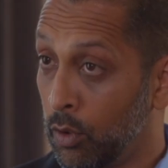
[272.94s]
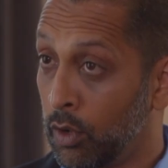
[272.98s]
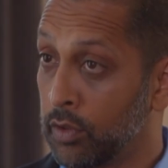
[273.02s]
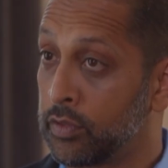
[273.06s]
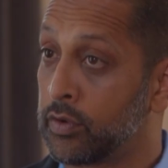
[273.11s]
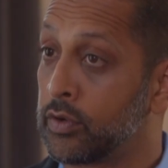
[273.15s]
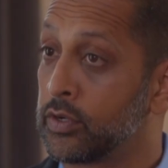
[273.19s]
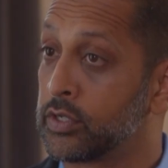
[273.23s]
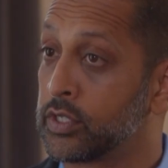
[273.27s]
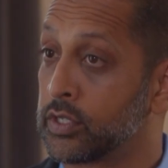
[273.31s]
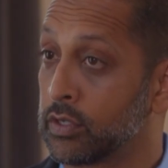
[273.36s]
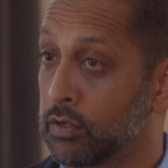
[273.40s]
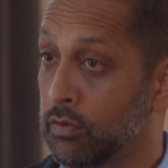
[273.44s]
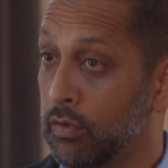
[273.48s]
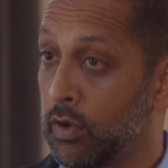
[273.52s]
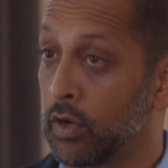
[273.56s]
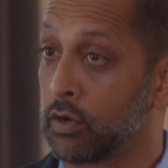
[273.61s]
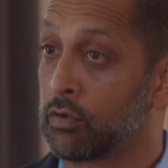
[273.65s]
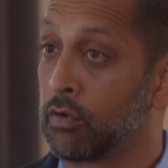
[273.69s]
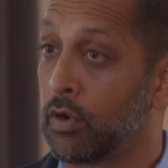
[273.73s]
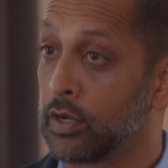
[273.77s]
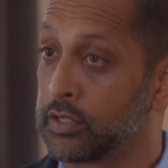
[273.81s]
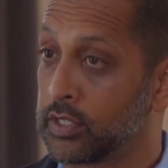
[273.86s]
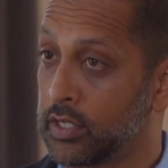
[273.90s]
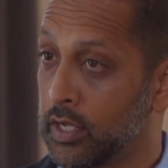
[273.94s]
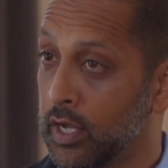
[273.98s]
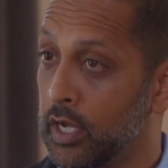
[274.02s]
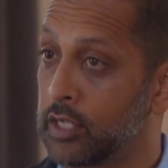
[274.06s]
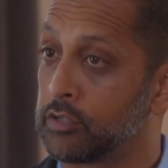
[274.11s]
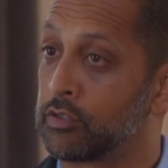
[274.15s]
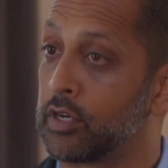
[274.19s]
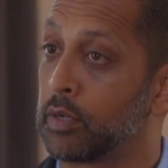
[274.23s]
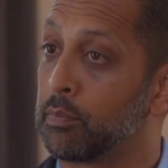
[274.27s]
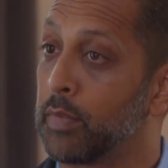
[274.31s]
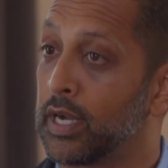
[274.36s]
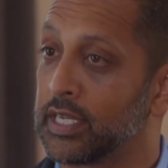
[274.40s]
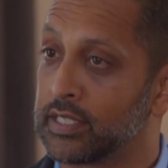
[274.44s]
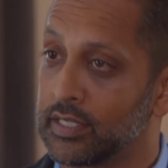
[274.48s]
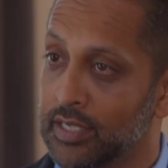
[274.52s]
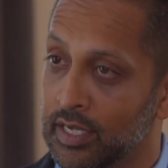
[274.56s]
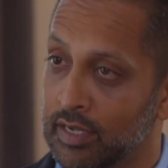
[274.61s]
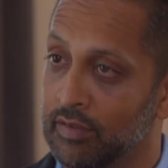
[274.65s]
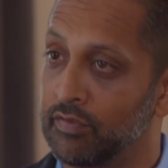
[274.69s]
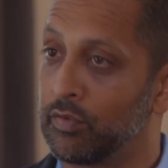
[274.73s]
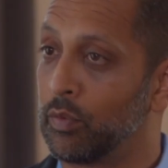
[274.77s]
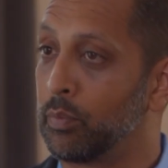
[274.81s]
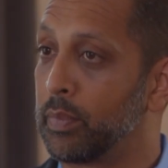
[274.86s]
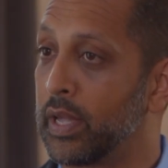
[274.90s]
authors across the country,
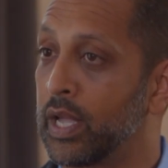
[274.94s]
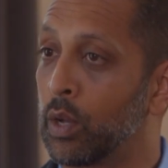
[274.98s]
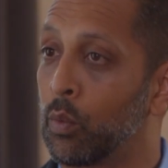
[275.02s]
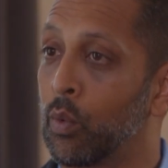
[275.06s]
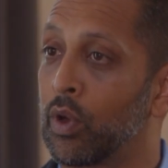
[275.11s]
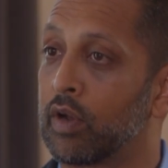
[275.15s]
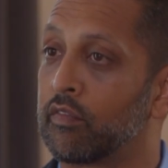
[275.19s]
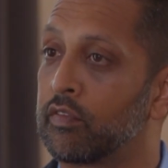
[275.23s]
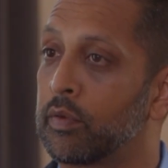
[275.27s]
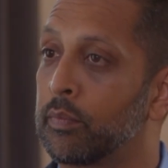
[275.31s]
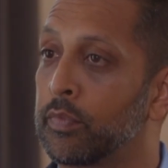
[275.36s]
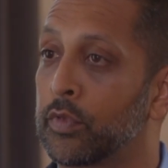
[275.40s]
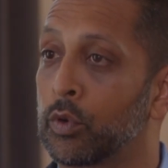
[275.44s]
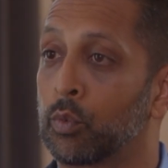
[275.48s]
myself being one of them.